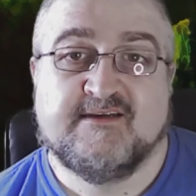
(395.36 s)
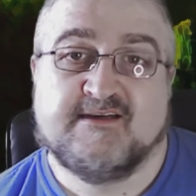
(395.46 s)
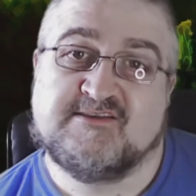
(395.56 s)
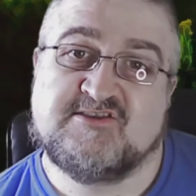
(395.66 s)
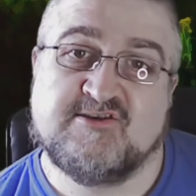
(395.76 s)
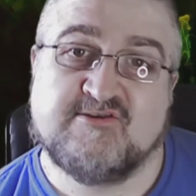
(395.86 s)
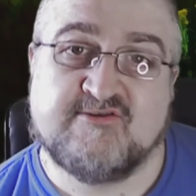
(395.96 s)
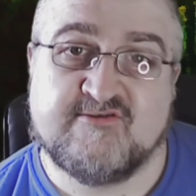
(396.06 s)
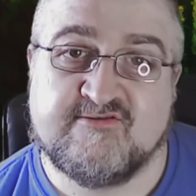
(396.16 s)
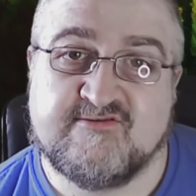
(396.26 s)

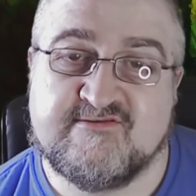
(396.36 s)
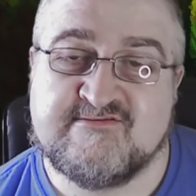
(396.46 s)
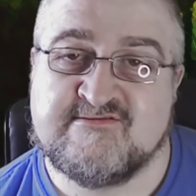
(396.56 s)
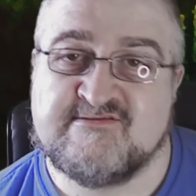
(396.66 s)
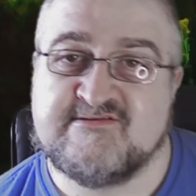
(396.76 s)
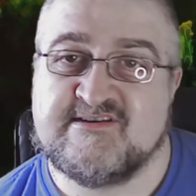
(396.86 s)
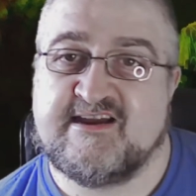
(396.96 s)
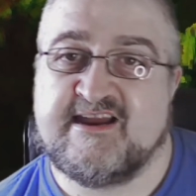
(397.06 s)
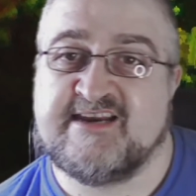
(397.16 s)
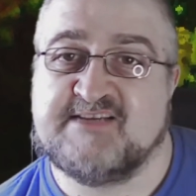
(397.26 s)
So
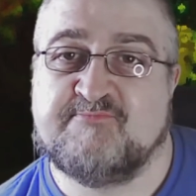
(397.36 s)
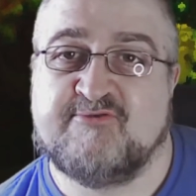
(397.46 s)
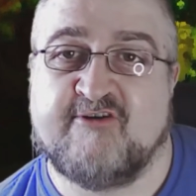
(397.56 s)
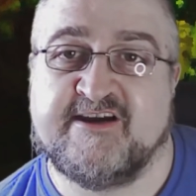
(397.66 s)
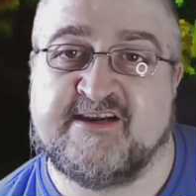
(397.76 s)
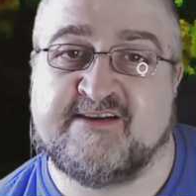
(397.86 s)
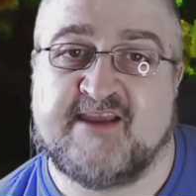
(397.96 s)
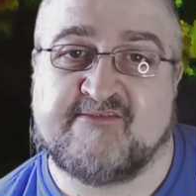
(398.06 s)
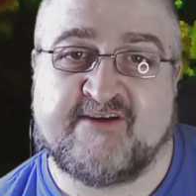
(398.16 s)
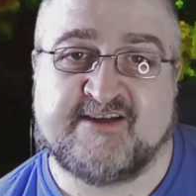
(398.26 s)
at this point the
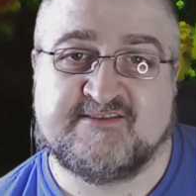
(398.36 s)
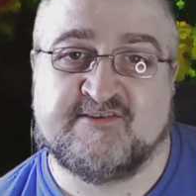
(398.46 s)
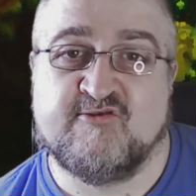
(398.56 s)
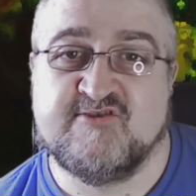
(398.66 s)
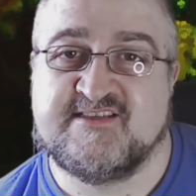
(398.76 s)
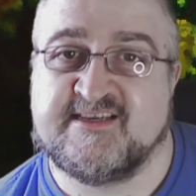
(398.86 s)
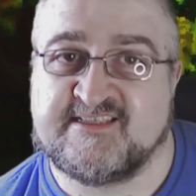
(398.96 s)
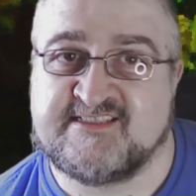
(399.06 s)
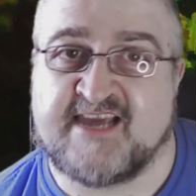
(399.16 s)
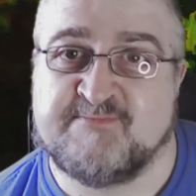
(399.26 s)
Take has to notice that this
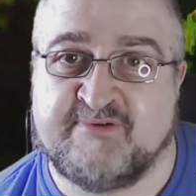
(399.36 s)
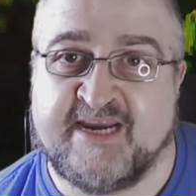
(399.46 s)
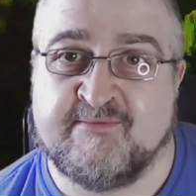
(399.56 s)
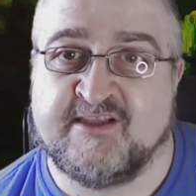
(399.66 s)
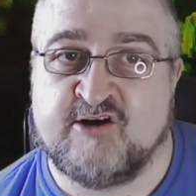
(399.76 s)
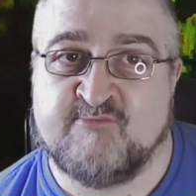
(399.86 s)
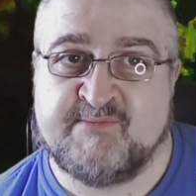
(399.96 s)
guy's playing him a little bit,